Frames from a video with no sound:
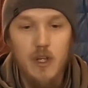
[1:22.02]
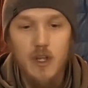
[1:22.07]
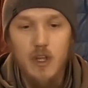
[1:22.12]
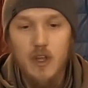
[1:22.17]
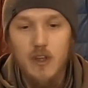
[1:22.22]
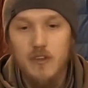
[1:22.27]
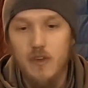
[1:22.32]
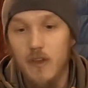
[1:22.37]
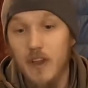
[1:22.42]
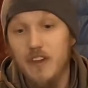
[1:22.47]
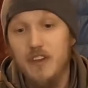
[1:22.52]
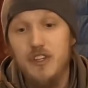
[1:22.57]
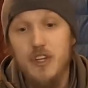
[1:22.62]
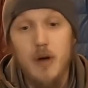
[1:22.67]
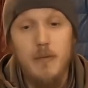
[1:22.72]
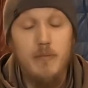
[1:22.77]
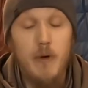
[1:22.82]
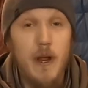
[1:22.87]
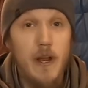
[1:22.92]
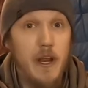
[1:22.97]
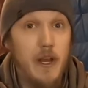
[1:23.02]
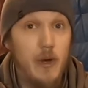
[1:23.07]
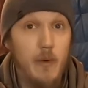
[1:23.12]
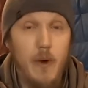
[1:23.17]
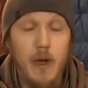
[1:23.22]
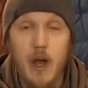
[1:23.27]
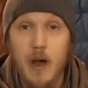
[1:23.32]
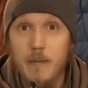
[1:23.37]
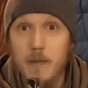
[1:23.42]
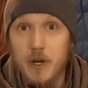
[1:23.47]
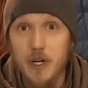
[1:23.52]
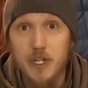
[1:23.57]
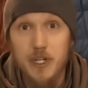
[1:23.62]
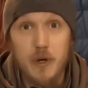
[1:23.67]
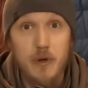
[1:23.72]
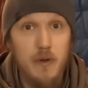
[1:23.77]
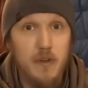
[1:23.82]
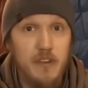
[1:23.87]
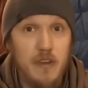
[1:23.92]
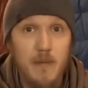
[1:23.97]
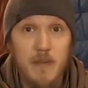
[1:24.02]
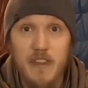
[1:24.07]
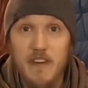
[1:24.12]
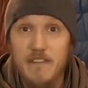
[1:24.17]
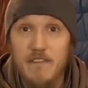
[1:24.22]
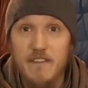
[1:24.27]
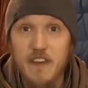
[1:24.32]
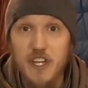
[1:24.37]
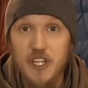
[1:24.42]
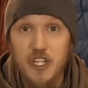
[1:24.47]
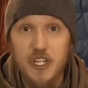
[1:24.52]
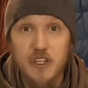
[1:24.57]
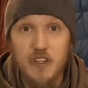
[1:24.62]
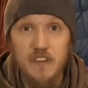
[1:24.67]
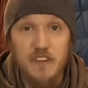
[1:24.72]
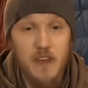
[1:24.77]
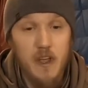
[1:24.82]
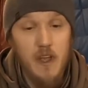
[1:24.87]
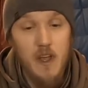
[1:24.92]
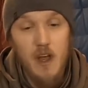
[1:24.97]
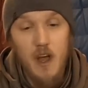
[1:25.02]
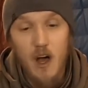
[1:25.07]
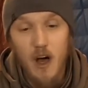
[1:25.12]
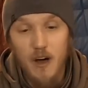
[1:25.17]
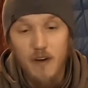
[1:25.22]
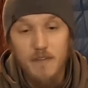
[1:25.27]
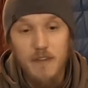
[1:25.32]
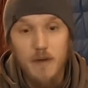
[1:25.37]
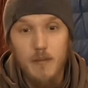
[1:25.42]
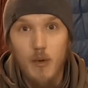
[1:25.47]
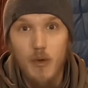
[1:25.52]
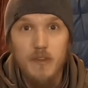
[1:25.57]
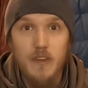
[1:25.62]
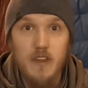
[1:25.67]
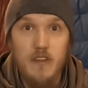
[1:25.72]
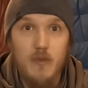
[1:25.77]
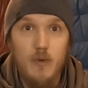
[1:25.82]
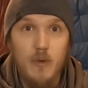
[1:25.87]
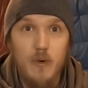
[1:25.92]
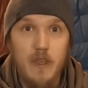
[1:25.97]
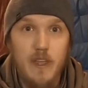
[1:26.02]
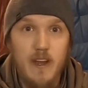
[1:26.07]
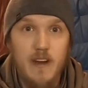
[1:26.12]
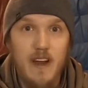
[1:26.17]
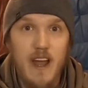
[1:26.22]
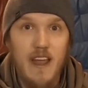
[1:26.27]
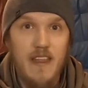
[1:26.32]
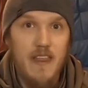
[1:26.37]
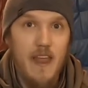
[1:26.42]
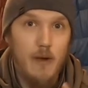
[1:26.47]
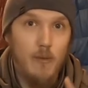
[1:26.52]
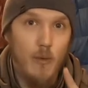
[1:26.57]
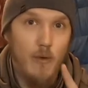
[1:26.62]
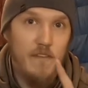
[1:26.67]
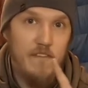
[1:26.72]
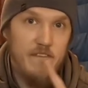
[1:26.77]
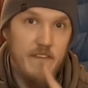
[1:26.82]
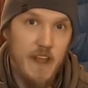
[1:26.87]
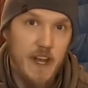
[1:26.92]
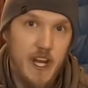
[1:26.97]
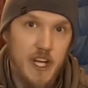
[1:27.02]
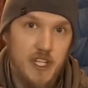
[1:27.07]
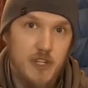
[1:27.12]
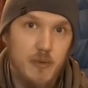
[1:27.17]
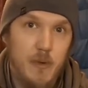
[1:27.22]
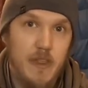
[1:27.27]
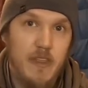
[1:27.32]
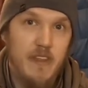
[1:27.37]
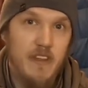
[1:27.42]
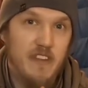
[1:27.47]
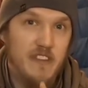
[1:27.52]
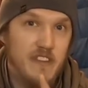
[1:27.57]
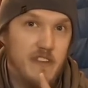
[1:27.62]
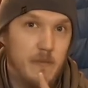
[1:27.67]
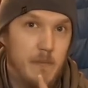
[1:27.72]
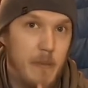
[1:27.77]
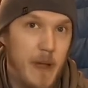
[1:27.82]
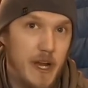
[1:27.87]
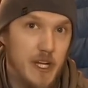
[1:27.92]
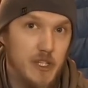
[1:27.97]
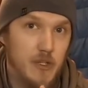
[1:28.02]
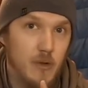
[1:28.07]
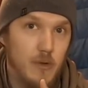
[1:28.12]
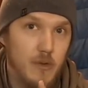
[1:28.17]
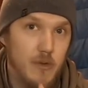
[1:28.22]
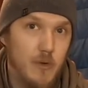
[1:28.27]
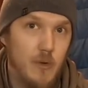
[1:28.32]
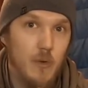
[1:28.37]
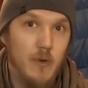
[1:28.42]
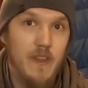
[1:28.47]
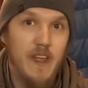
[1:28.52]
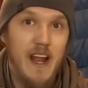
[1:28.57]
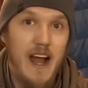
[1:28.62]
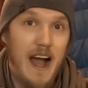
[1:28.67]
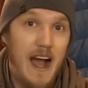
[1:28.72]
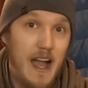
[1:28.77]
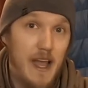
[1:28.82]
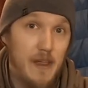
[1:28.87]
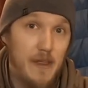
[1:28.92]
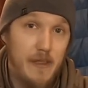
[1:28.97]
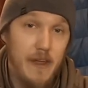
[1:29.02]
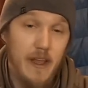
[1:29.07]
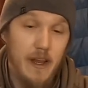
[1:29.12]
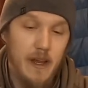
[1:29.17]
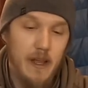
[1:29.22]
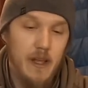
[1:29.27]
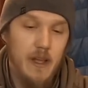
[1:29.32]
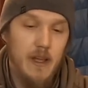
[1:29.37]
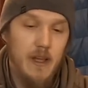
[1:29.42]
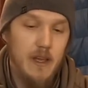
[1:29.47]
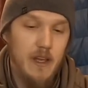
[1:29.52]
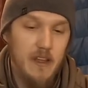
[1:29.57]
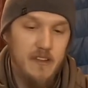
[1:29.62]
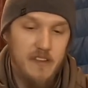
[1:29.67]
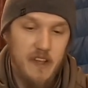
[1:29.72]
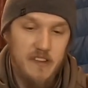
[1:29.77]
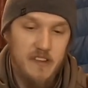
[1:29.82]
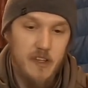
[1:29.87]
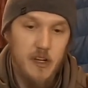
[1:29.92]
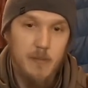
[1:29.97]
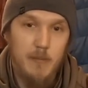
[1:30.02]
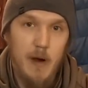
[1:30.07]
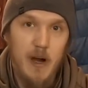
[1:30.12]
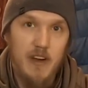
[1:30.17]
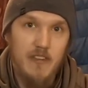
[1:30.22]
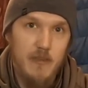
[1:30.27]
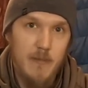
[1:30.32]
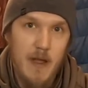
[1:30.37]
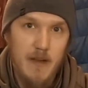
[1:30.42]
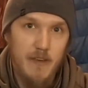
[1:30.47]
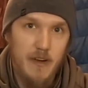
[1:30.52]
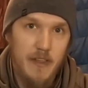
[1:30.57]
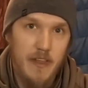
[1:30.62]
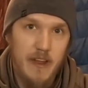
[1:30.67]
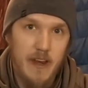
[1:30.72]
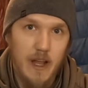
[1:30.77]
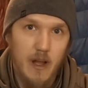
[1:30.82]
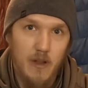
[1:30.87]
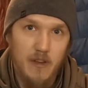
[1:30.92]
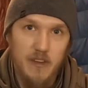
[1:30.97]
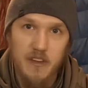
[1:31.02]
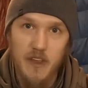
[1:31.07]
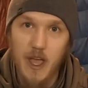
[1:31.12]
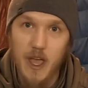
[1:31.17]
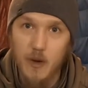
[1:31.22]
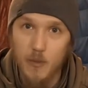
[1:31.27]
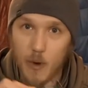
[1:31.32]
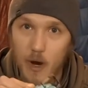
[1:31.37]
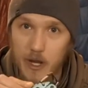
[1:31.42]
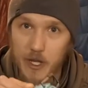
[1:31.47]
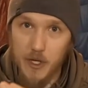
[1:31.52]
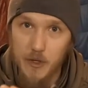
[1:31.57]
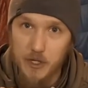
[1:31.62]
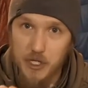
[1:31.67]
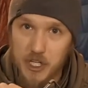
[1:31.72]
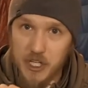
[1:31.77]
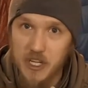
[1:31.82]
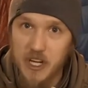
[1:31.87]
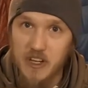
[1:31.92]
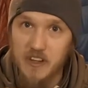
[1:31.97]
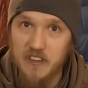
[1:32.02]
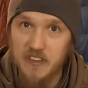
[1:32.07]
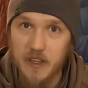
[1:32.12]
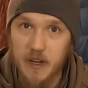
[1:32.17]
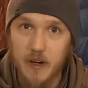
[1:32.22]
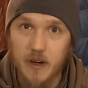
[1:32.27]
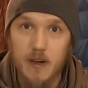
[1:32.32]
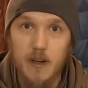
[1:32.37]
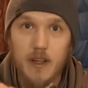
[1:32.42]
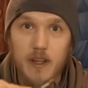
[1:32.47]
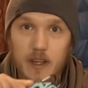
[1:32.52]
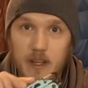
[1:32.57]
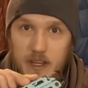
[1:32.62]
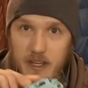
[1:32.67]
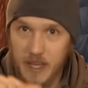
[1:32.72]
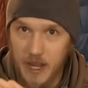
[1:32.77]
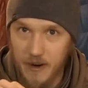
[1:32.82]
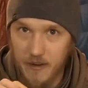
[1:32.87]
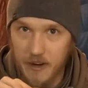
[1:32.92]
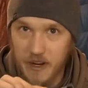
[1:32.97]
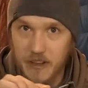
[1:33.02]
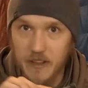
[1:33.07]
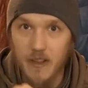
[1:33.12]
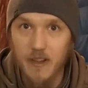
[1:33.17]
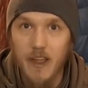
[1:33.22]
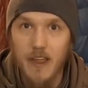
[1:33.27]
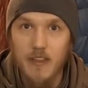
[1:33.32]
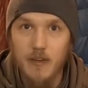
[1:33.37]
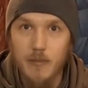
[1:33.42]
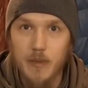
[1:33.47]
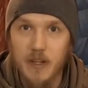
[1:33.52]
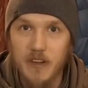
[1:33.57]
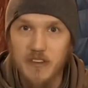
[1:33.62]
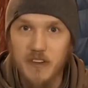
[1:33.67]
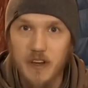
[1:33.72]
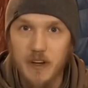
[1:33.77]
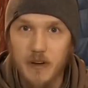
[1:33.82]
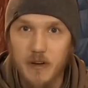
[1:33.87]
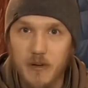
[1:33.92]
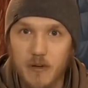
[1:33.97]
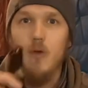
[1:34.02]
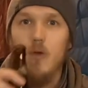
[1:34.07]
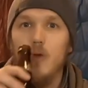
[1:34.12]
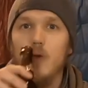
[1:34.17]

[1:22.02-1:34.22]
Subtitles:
So let's jump right into it. I'm going to show you some of the features of the multi-tool here, and then we'll finish with the special tool that I think sets it apart from everything else and why you should consider carrying the Leatherman Signal.